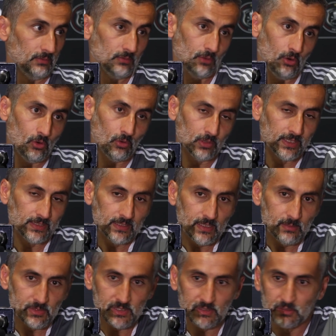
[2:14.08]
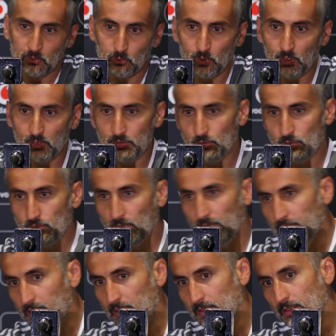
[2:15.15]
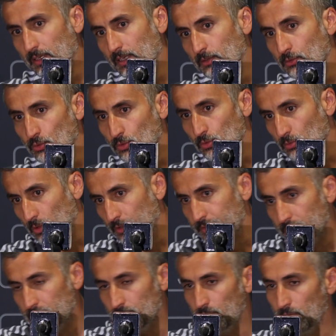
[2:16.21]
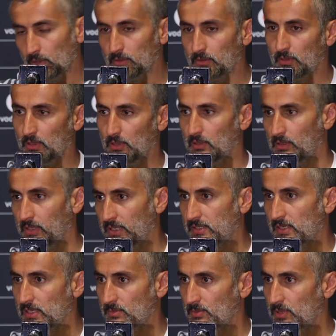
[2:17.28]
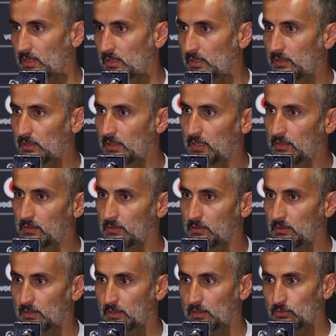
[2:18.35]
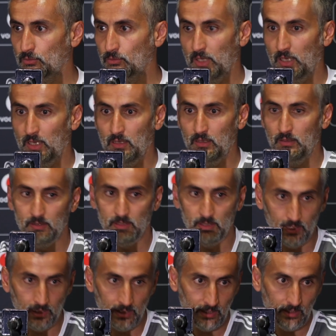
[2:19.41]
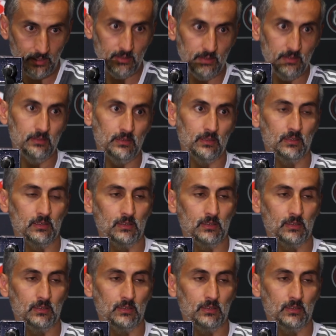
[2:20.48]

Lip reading: all the teams in the world usually they do what Richards Bay did today: delay,